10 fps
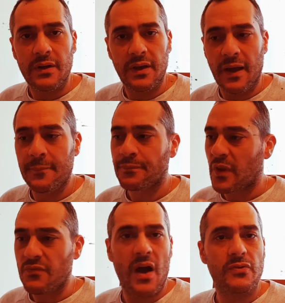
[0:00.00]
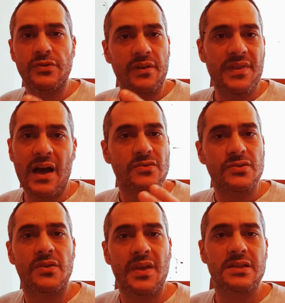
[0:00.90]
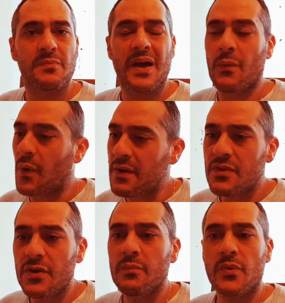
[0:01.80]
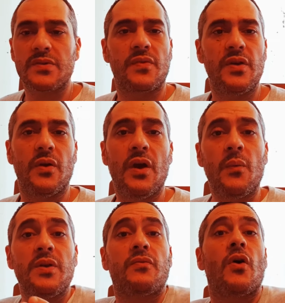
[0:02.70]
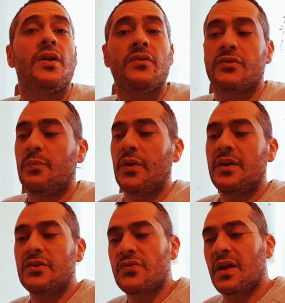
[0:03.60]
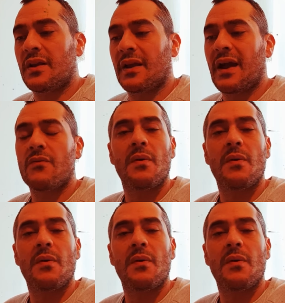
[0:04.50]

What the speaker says: Yeah, 500, 1,000, 2,000 pounds, whatever the number is for you, where you've got enough to put in a trading account.